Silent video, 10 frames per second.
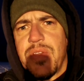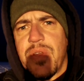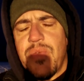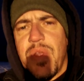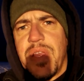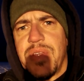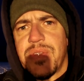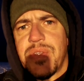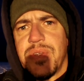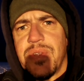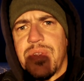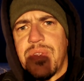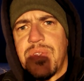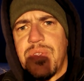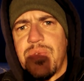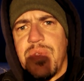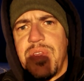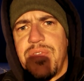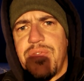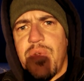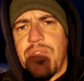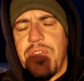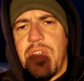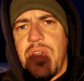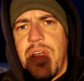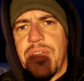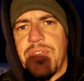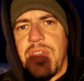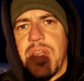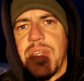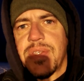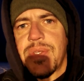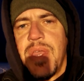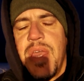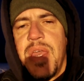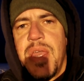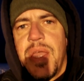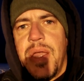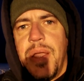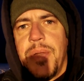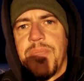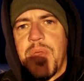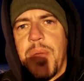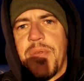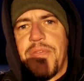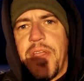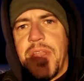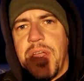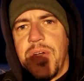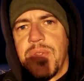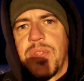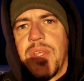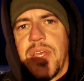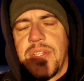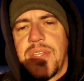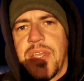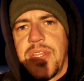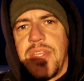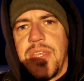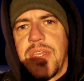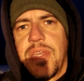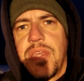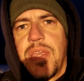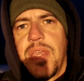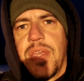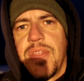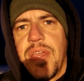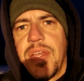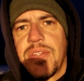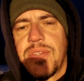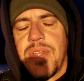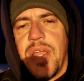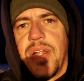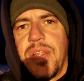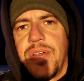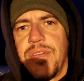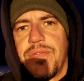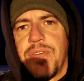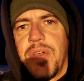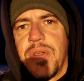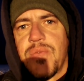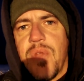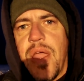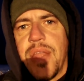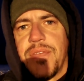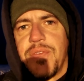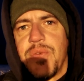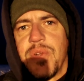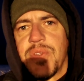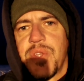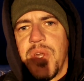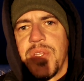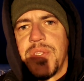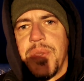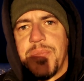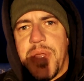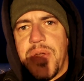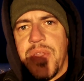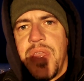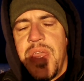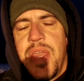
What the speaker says: that you could raise to 3-4 feet off the ice. Come to find out, that technique and that style of rod, if you will, is called a tip down.